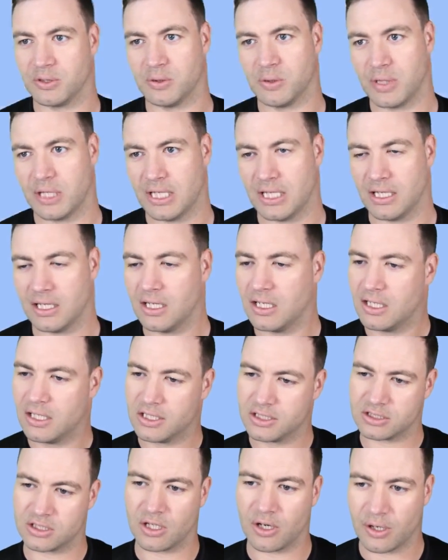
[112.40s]
here.
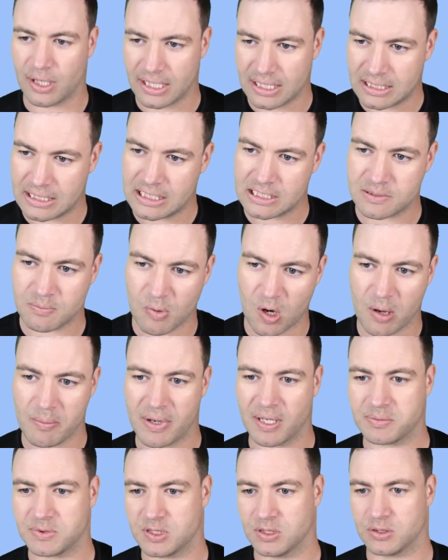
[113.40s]
So in this My
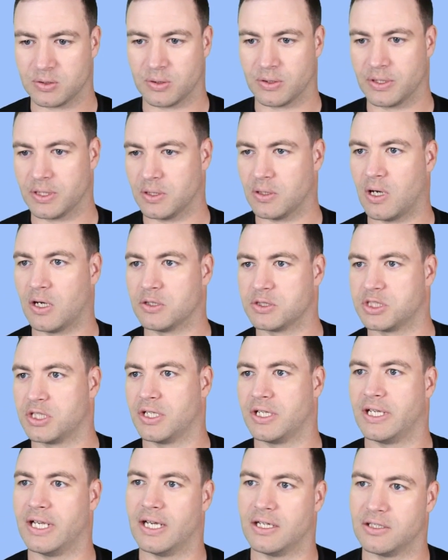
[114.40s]
Maps tutorial, I'll show
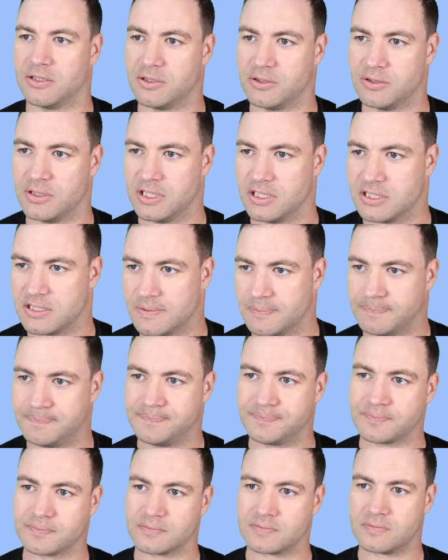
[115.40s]
you how to do this.
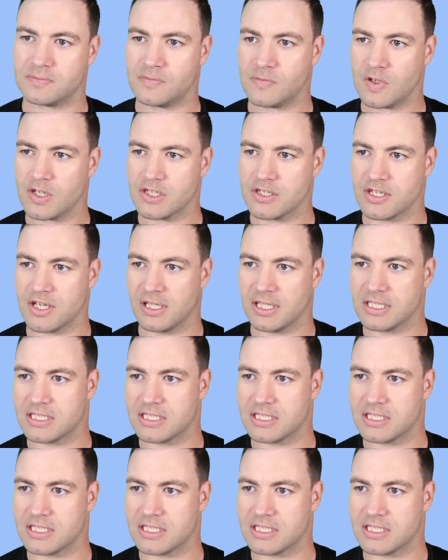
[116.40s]
So let's